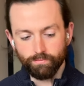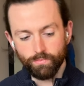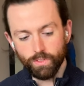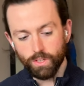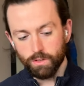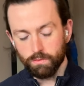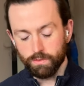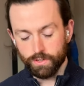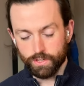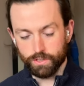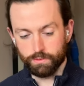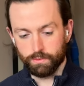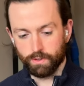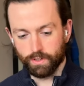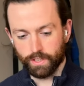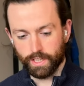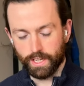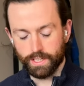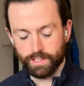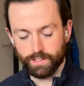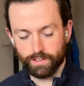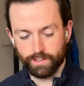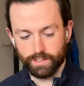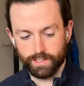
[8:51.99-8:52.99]
which is what I'll get
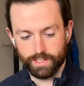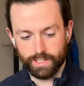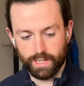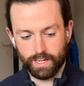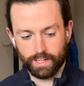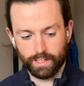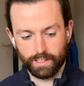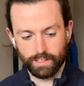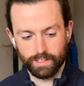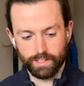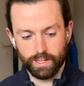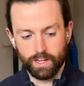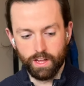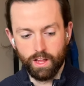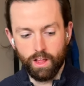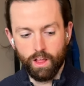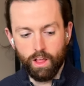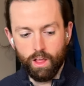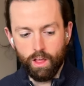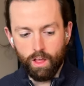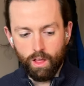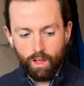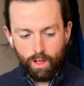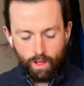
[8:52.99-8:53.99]
to in a second,
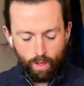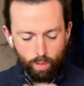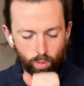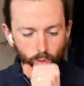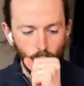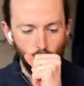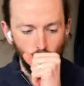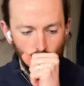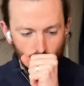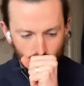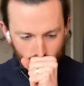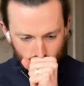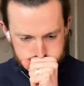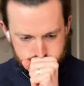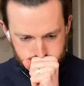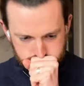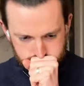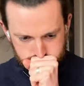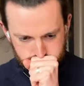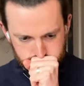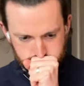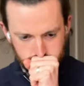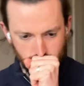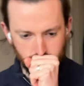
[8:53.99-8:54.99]

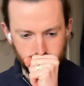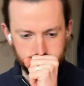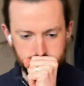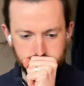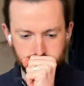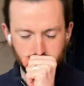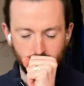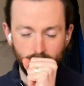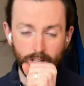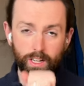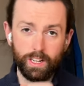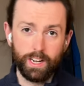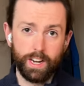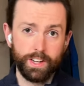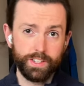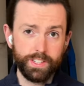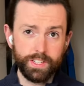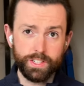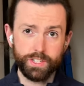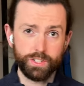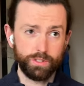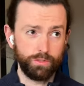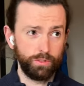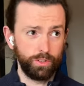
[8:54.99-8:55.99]
I did
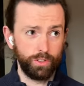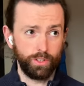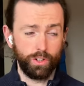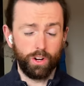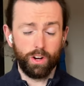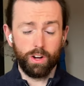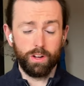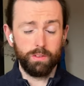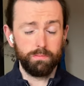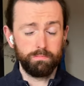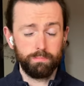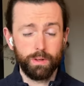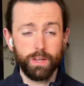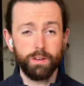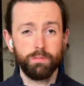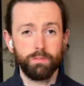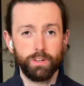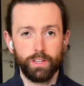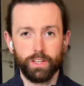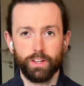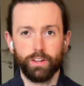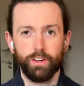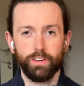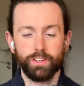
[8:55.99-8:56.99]
so on, being
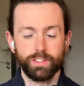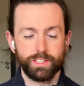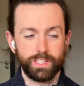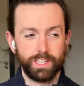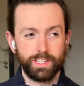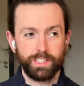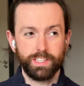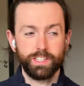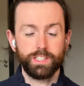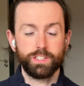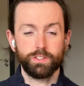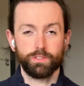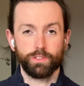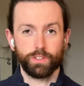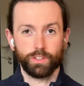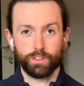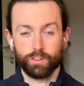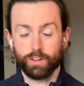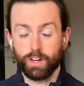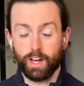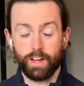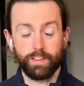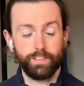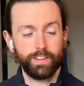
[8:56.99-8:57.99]
really honest, I did so on the
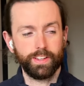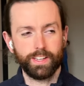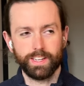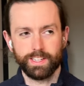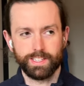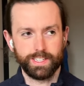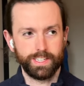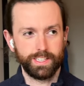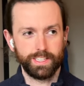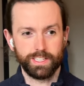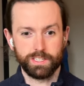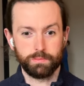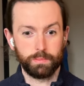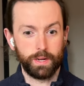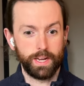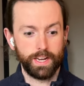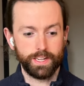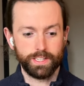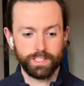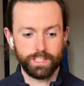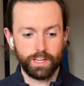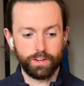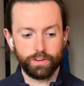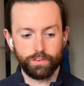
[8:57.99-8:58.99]
ground. I think I said this in my
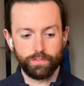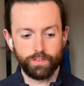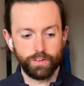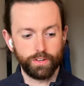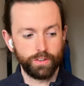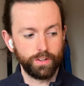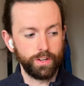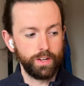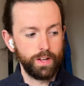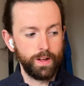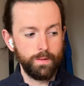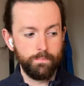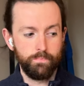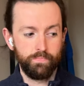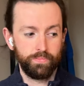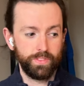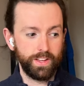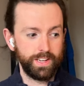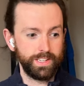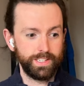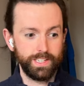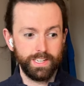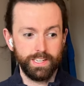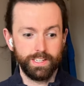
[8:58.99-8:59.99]
exit interview. I
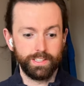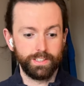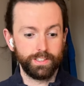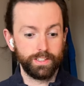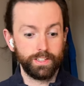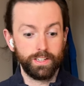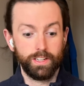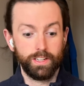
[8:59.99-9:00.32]
said,